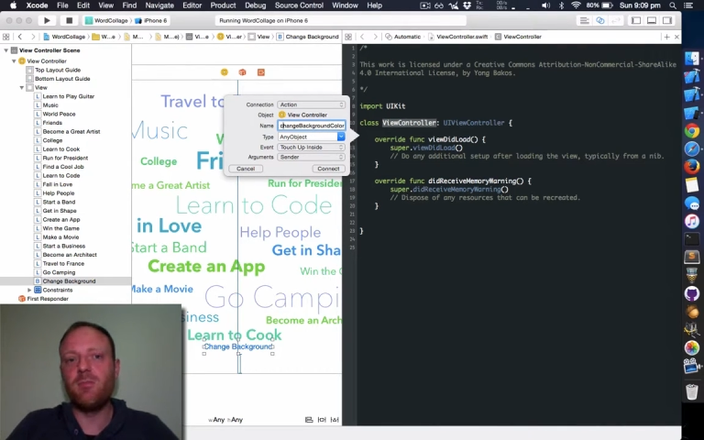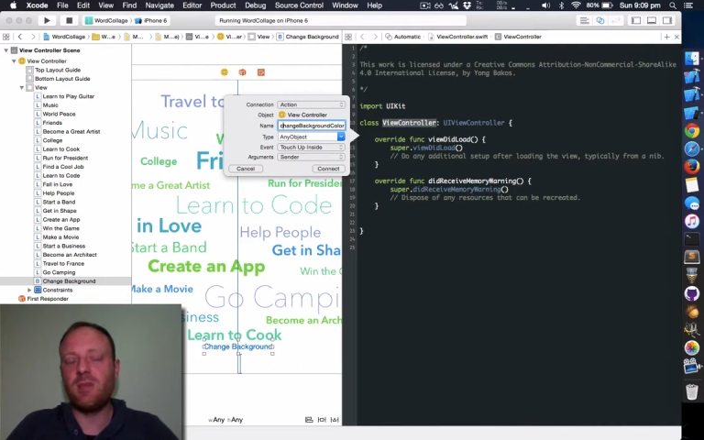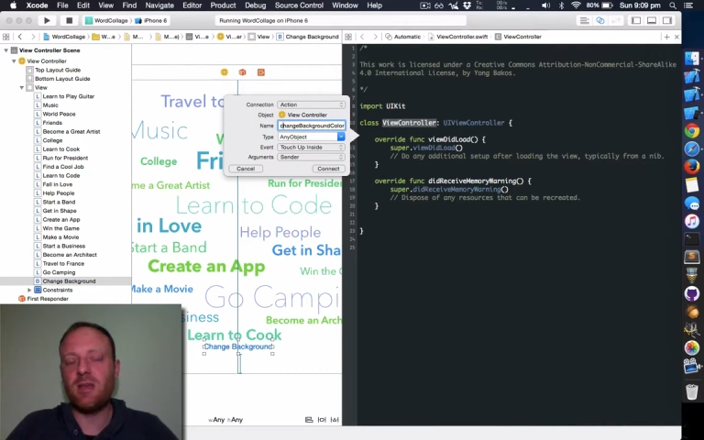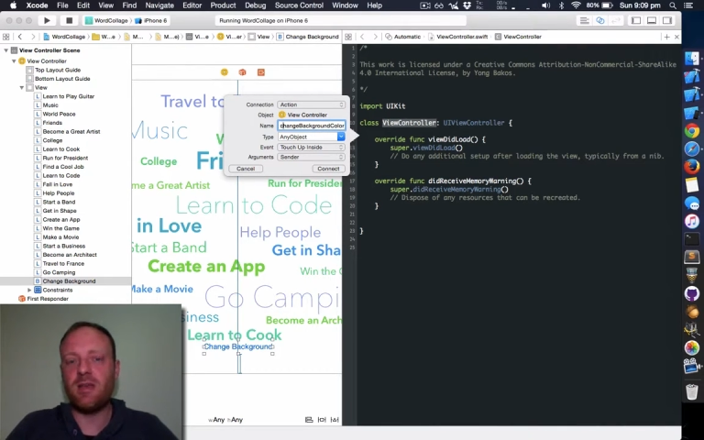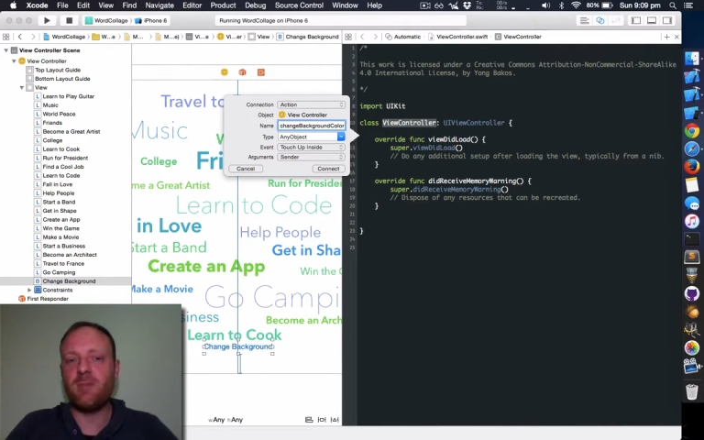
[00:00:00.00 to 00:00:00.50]

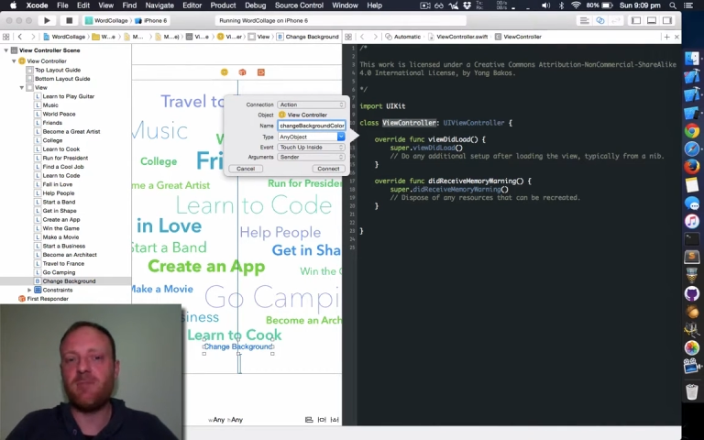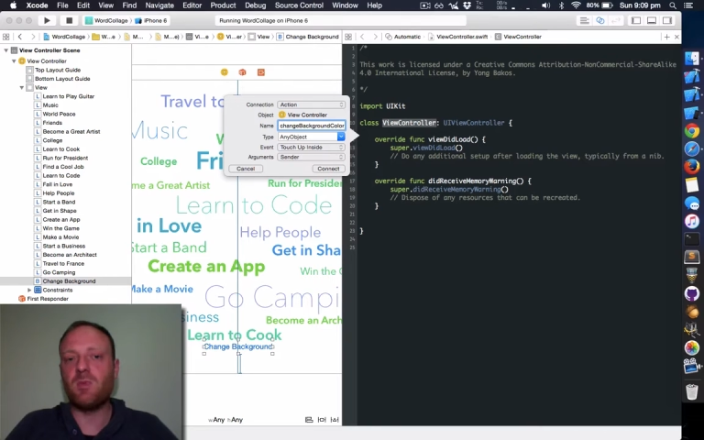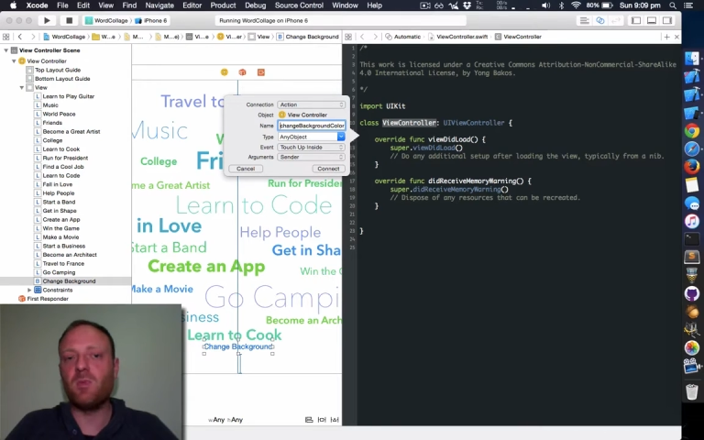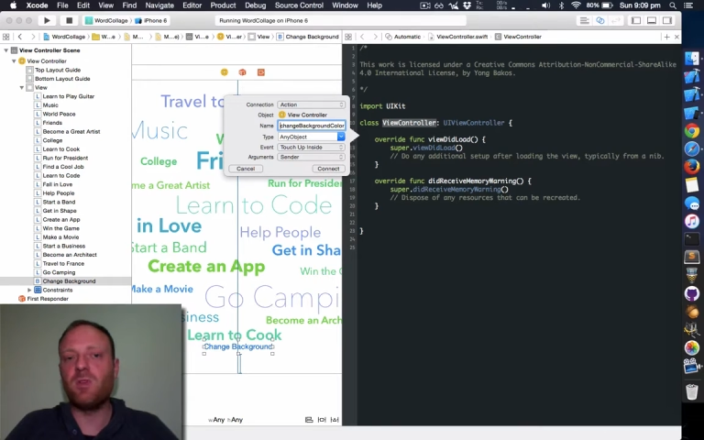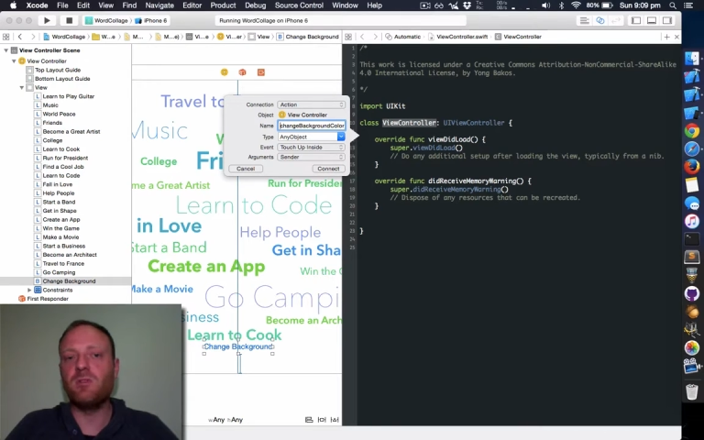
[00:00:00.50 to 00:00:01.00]
um,
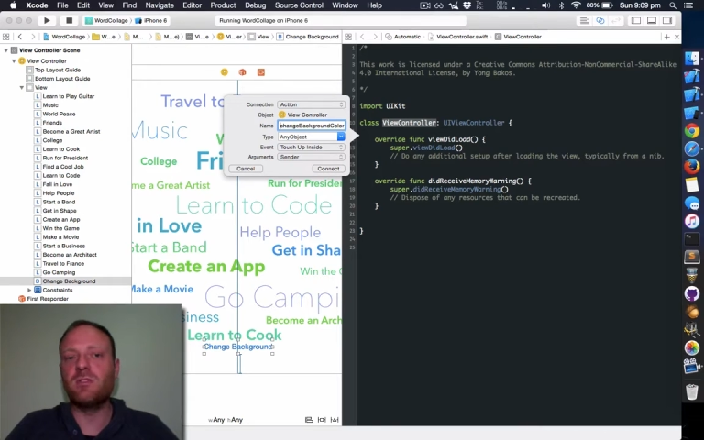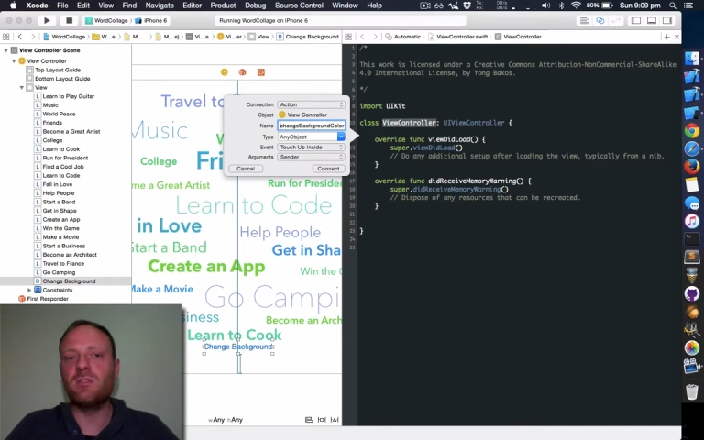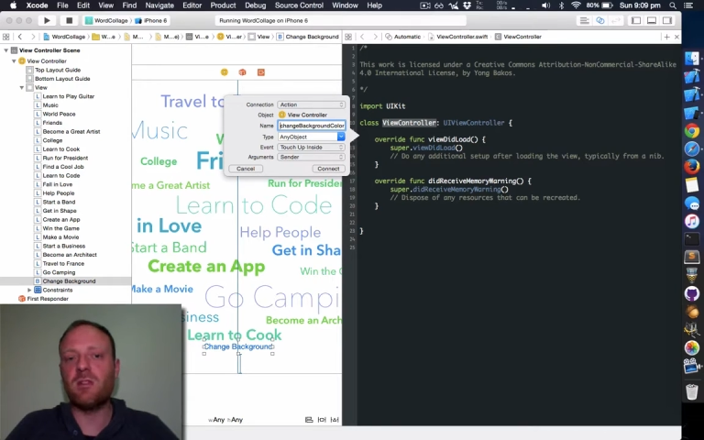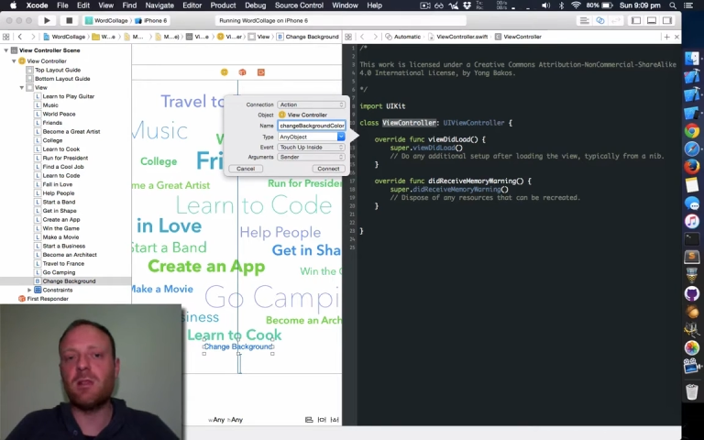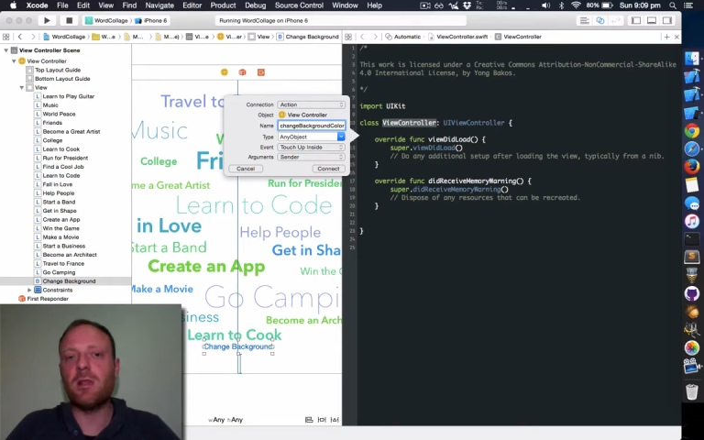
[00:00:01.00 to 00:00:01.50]
we use
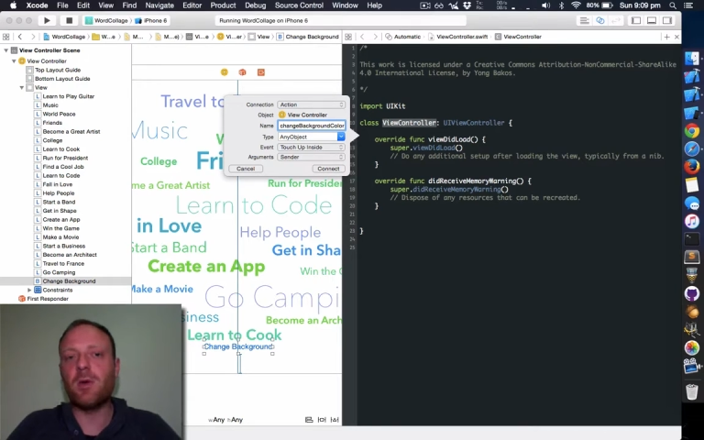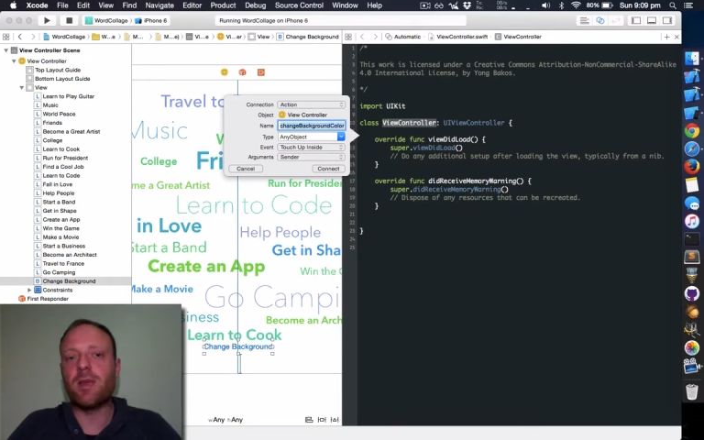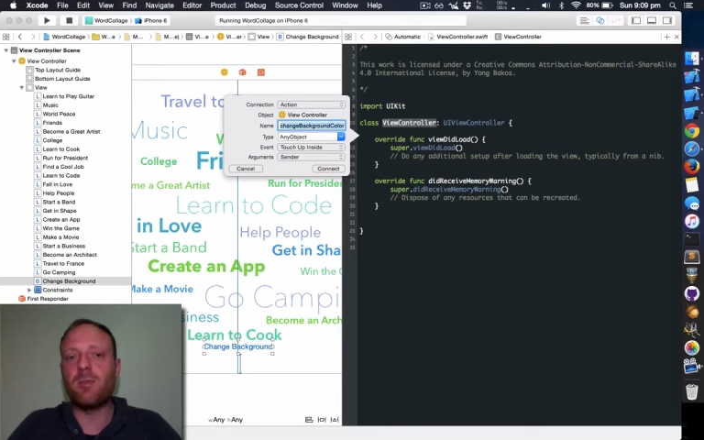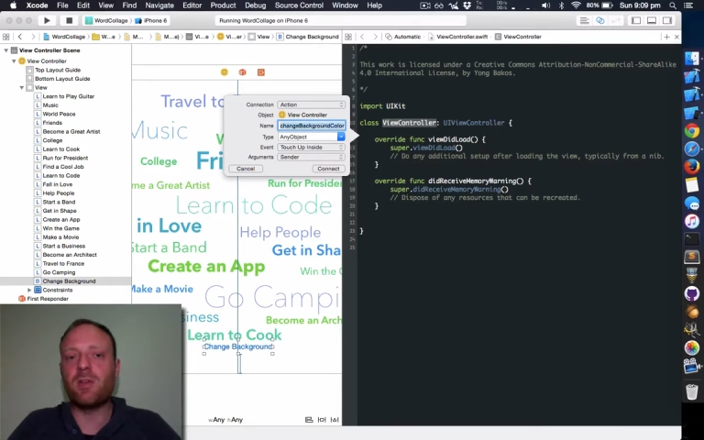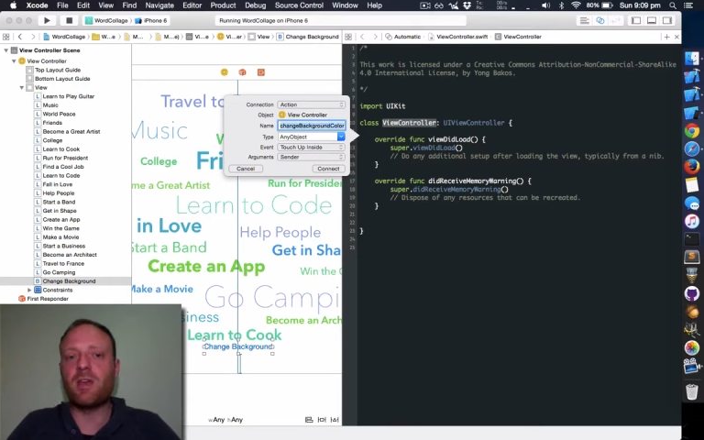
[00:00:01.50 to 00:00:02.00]
lower
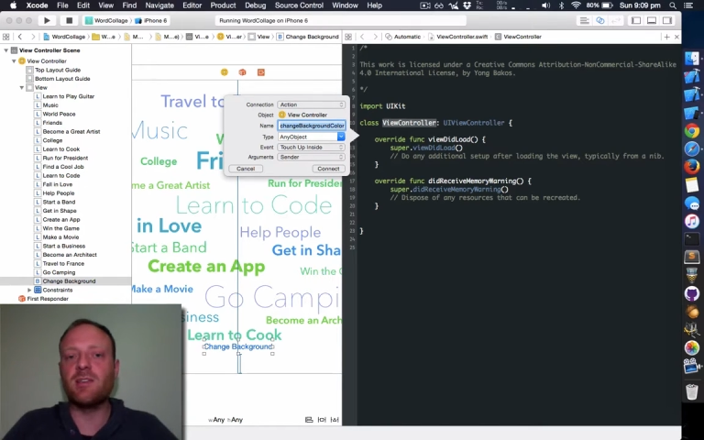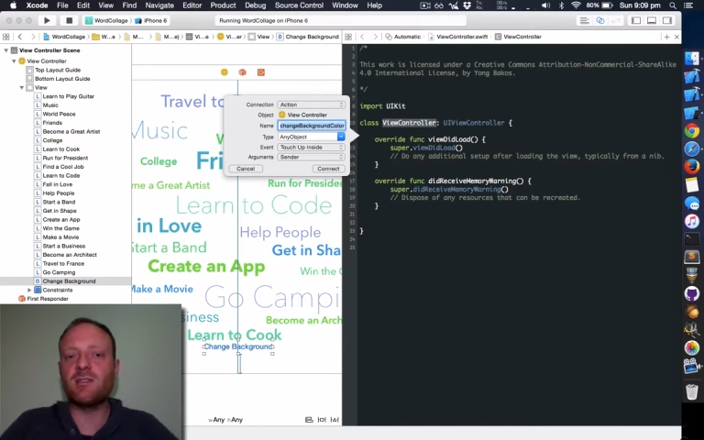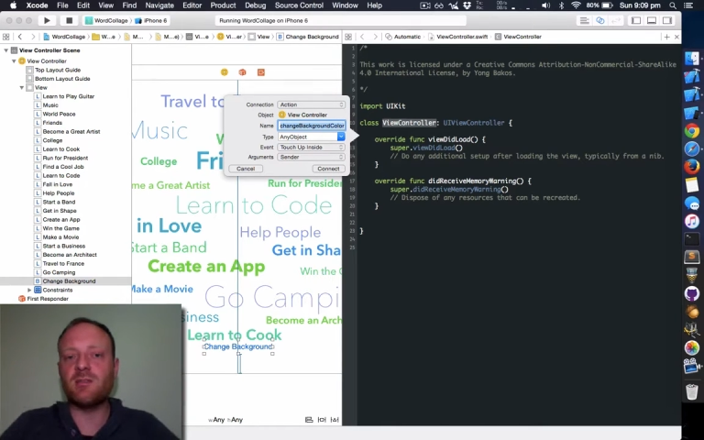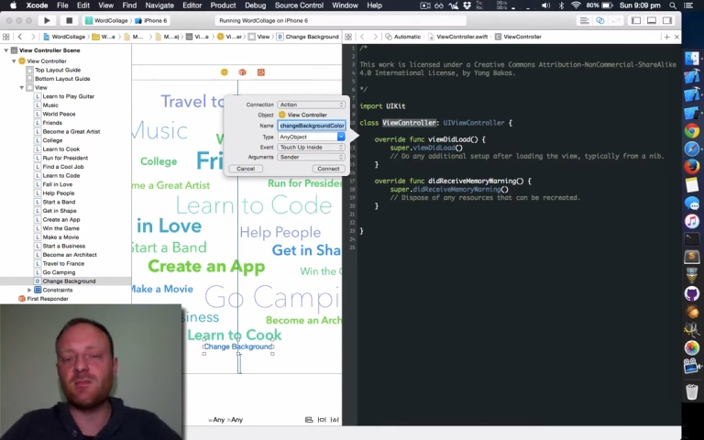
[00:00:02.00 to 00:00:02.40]
camel case